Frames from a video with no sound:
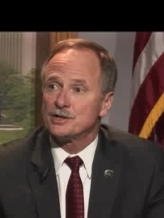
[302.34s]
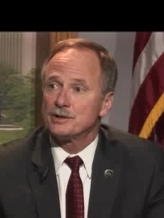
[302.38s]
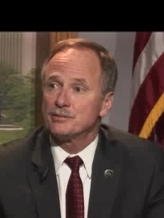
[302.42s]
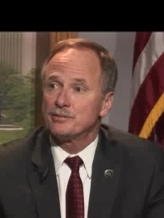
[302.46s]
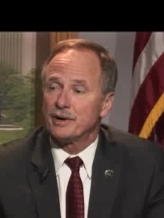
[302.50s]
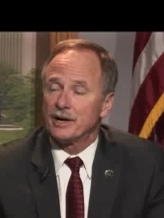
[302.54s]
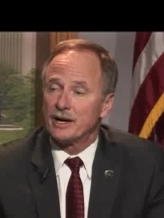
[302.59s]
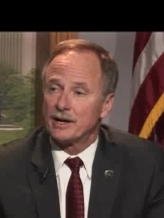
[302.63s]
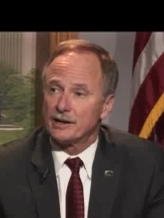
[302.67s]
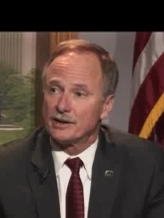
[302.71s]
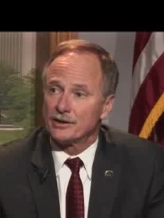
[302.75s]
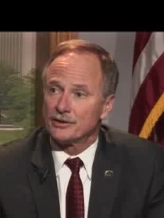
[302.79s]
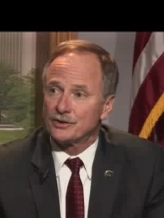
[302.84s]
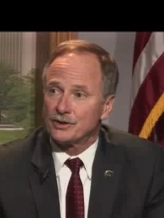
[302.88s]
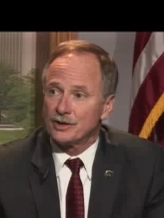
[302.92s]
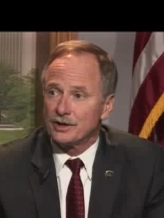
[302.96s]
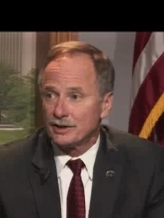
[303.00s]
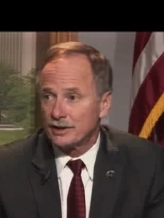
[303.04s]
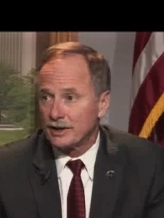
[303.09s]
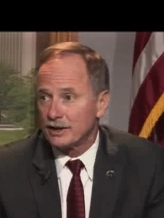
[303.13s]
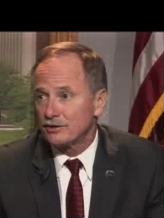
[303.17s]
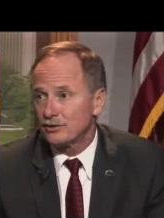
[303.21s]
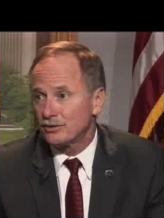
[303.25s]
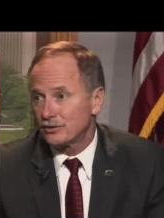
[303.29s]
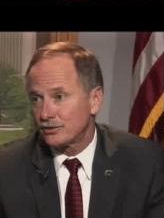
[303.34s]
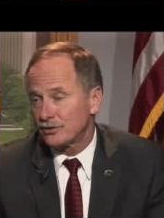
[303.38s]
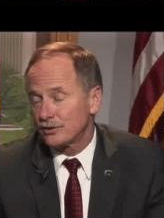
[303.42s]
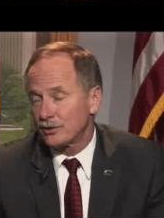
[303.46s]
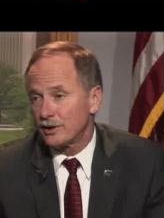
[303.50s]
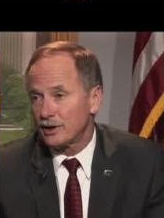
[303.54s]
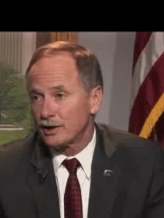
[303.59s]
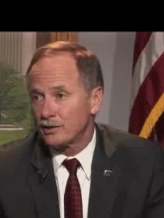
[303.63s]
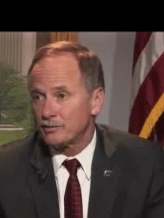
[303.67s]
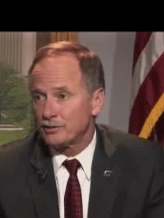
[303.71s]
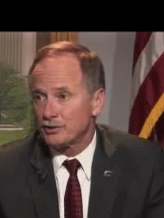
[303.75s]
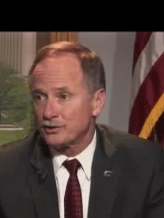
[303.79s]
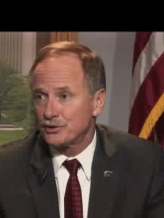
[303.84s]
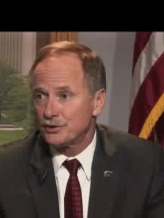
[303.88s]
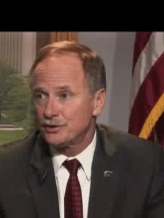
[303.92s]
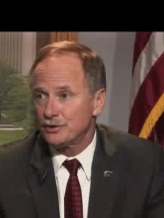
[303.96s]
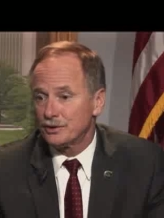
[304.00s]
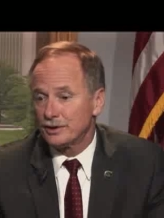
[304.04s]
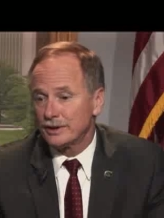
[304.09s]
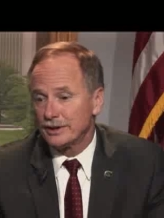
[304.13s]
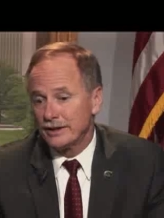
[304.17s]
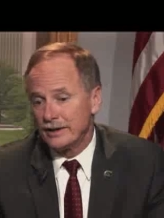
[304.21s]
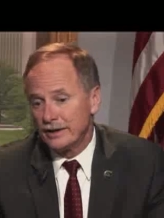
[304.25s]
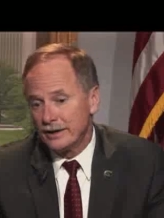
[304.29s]
policy, and this will help us do
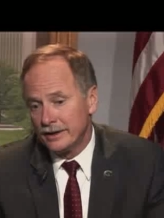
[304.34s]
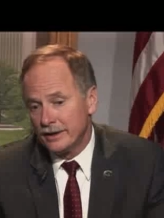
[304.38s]
it.